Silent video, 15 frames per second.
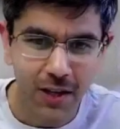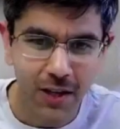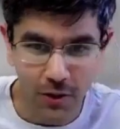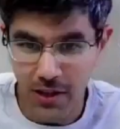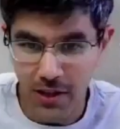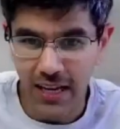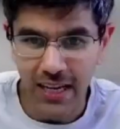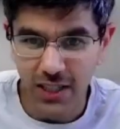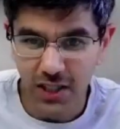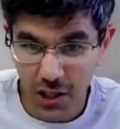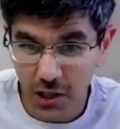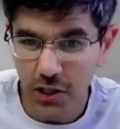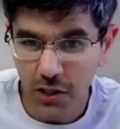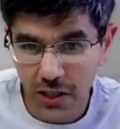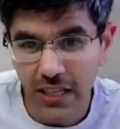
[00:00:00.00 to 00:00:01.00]
So the
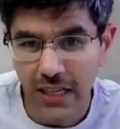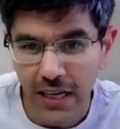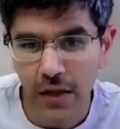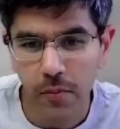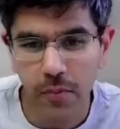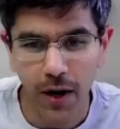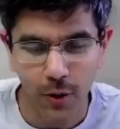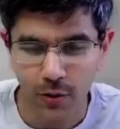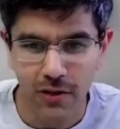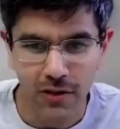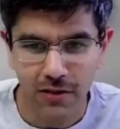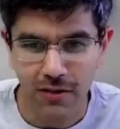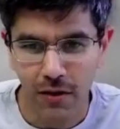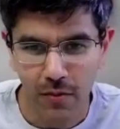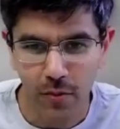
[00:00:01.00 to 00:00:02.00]
agent just literally
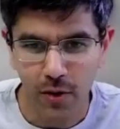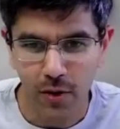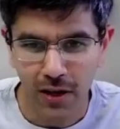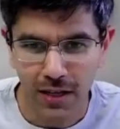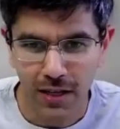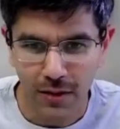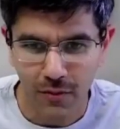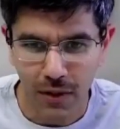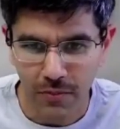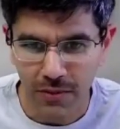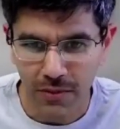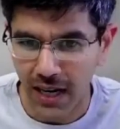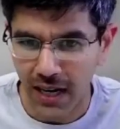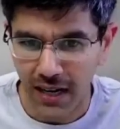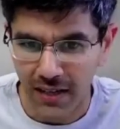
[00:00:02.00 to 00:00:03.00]
browses the community's
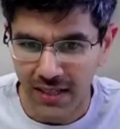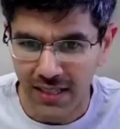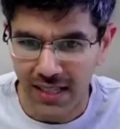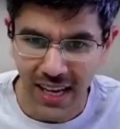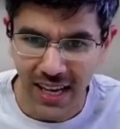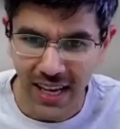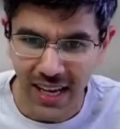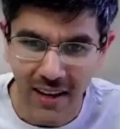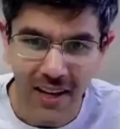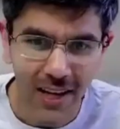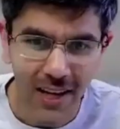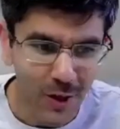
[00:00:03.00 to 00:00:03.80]
website and is like, hey,